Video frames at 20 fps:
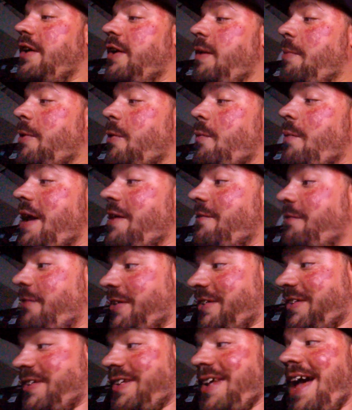You better wait
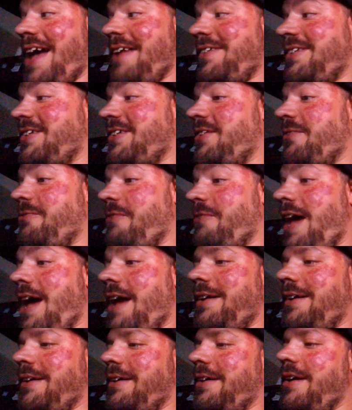for the scientists to
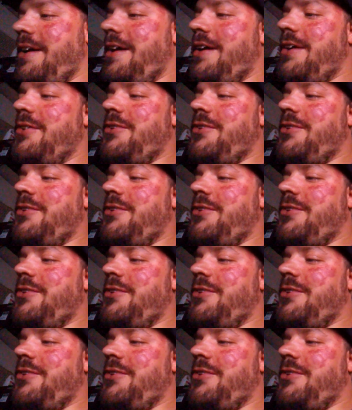find it.